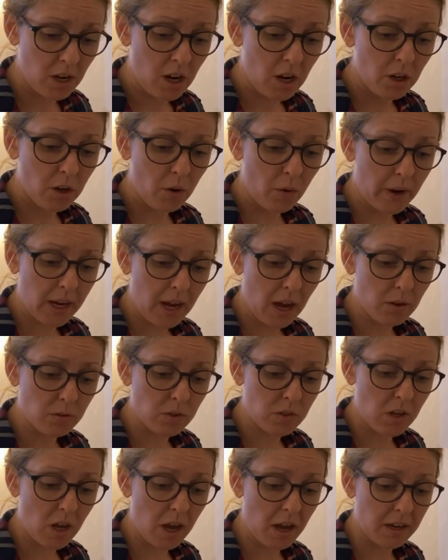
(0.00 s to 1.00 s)
going
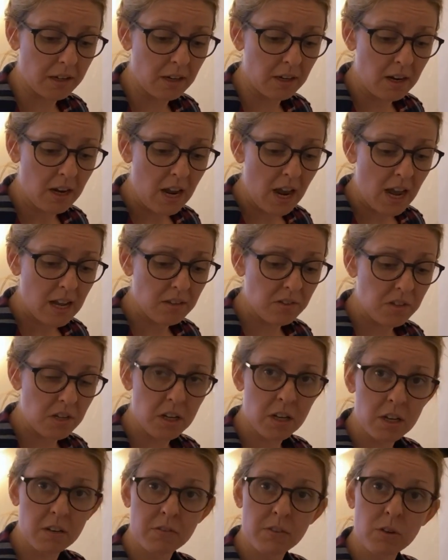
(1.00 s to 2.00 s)
outside and
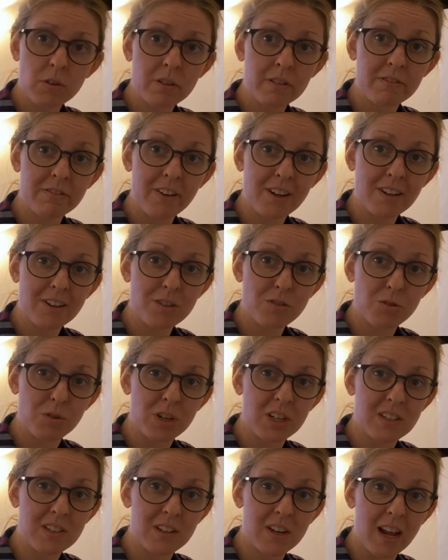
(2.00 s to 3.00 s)
seeing if you can find a tree
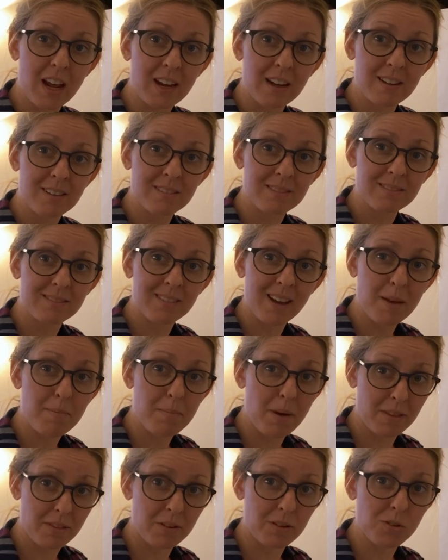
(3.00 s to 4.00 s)
today. I
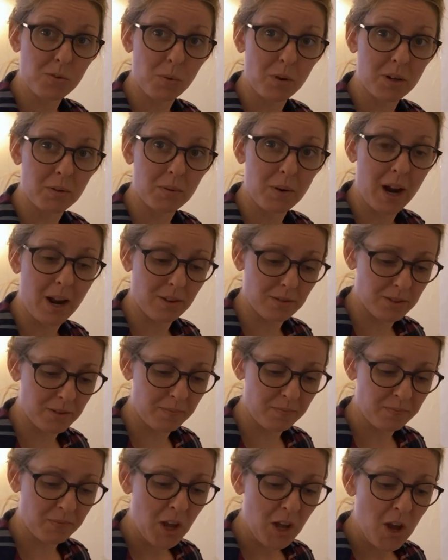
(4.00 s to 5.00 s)
bet there's one around.
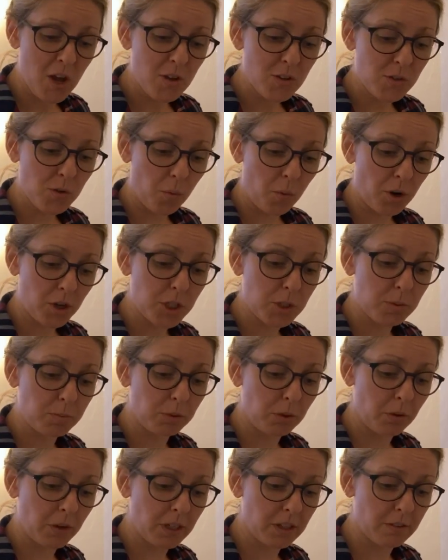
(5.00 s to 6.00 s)
So we're
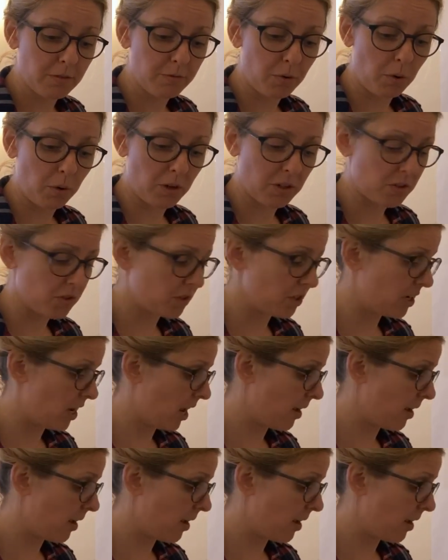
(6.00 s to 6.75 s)
exploring the forest today.